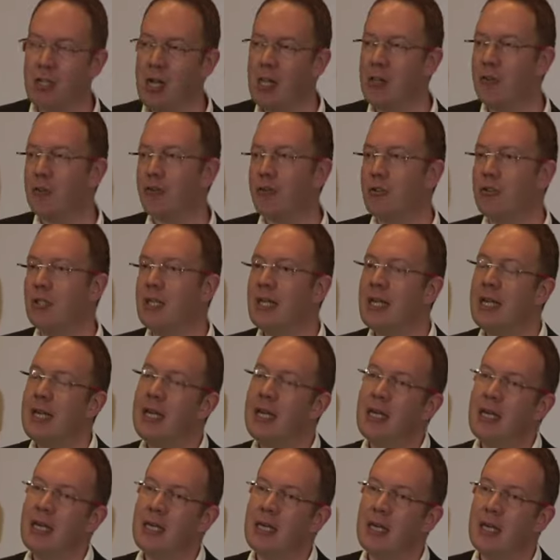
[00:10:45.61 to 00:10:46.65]
cultural
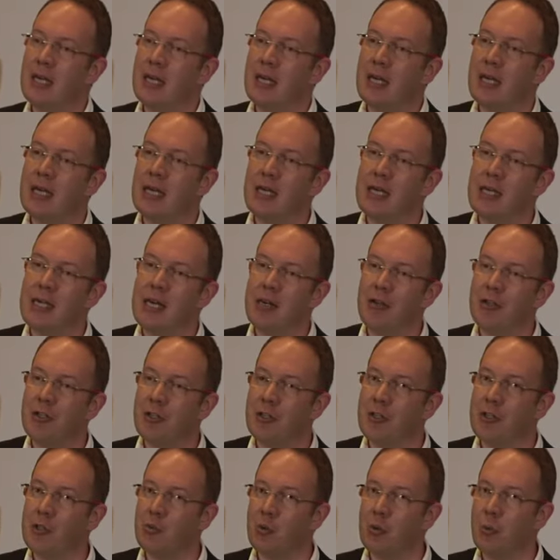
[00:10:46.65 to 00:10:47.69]

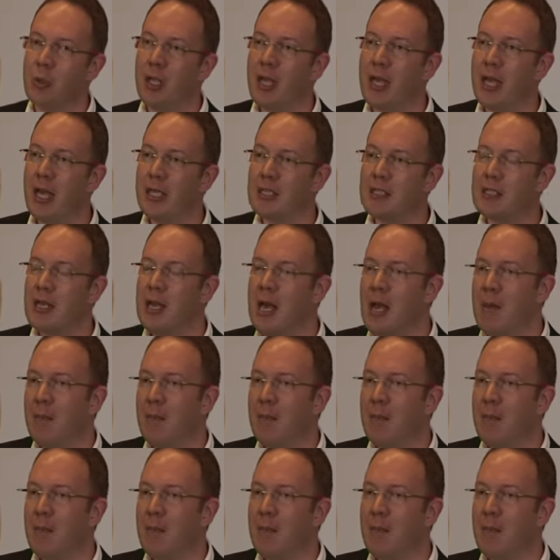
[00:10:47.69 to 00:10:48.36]
heritages what we had.